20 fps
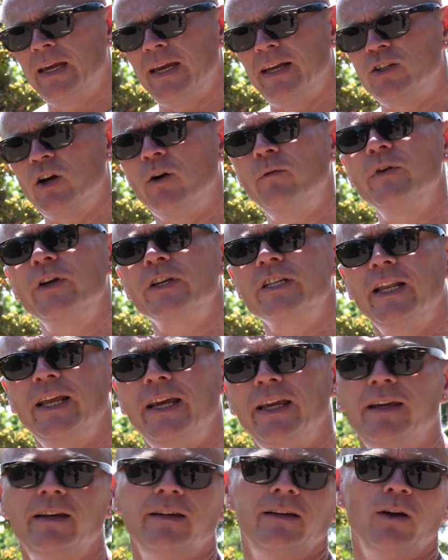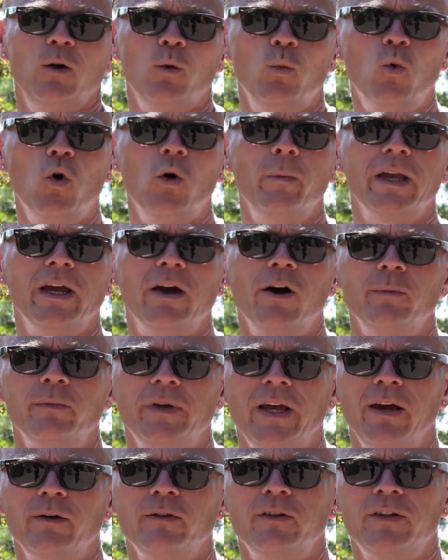It's obviously warming up now,